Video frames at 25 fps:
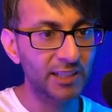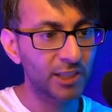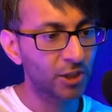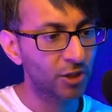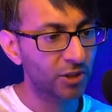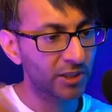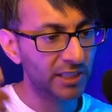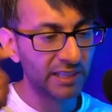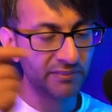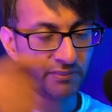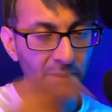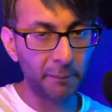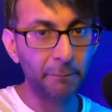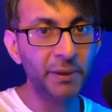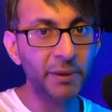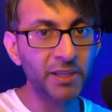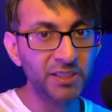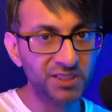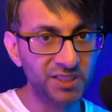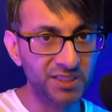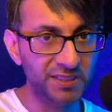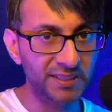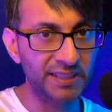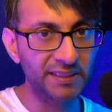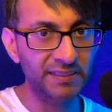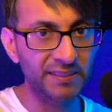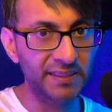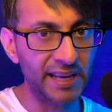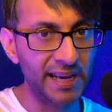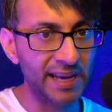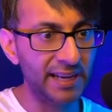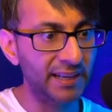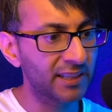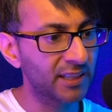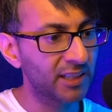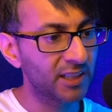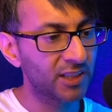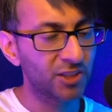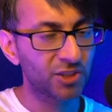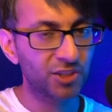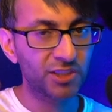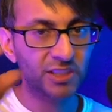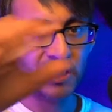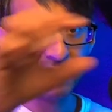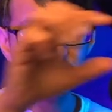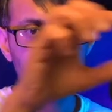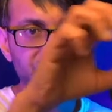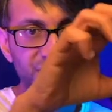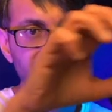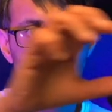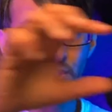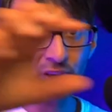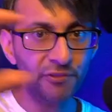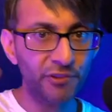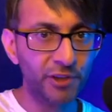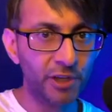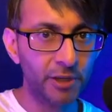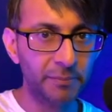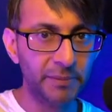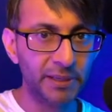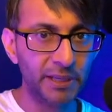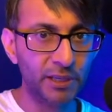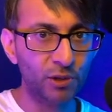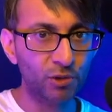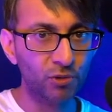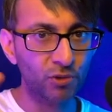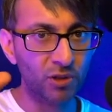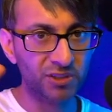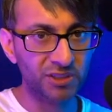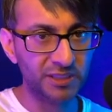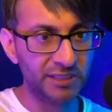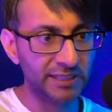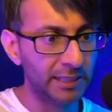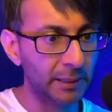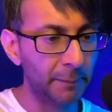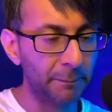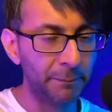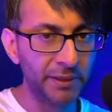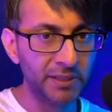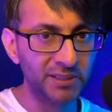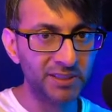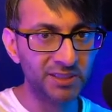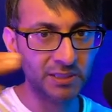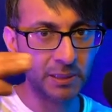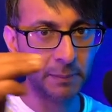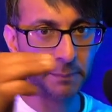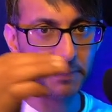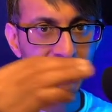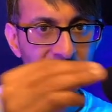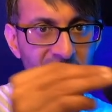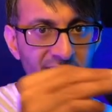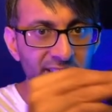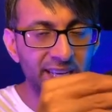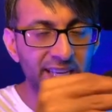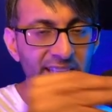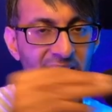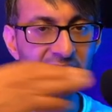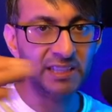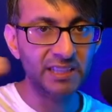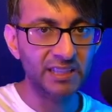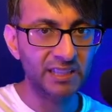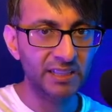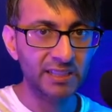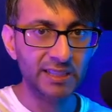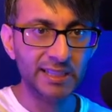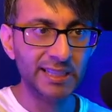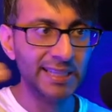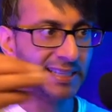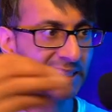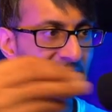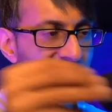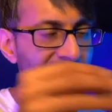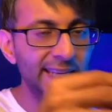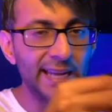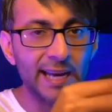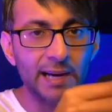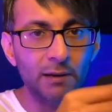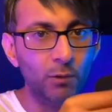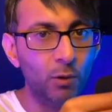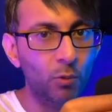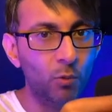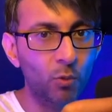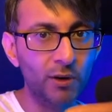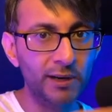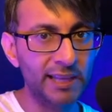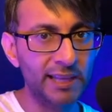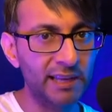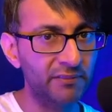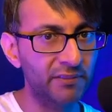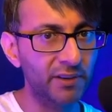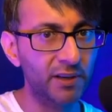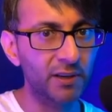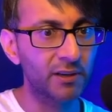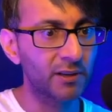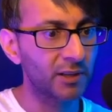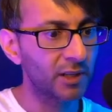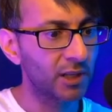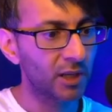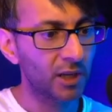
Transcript: You could have a button in there, so you could have stuff coming across, and then a button appears. Hey, click now or whatever.